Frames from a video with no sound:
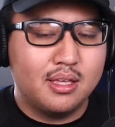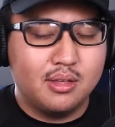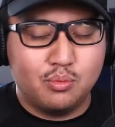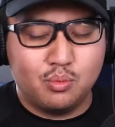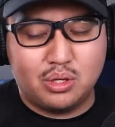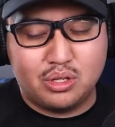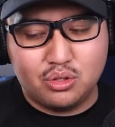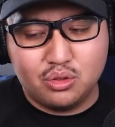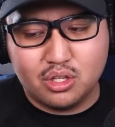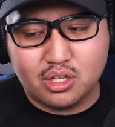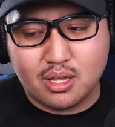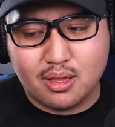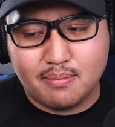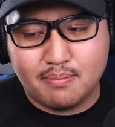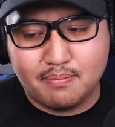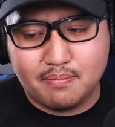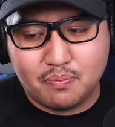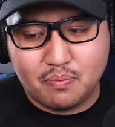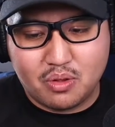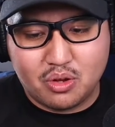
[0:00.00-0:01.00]
When you look at
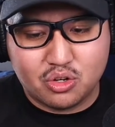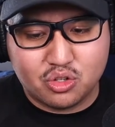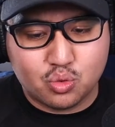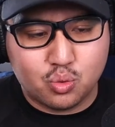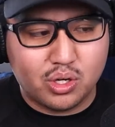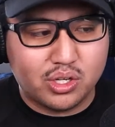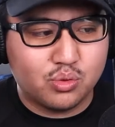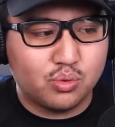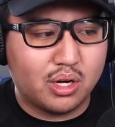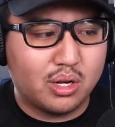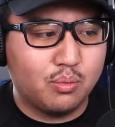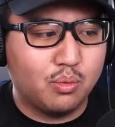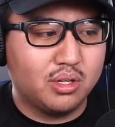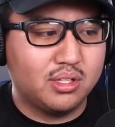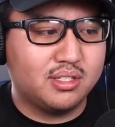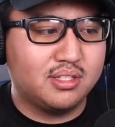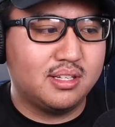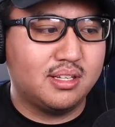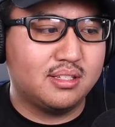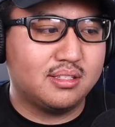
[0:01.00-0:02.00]
their
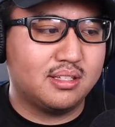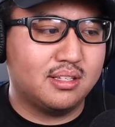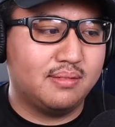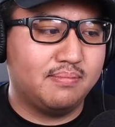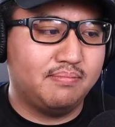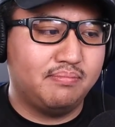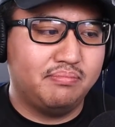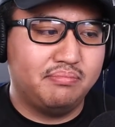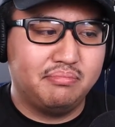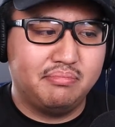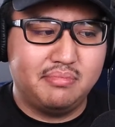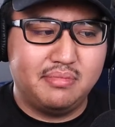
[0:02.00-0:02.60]
2021 season,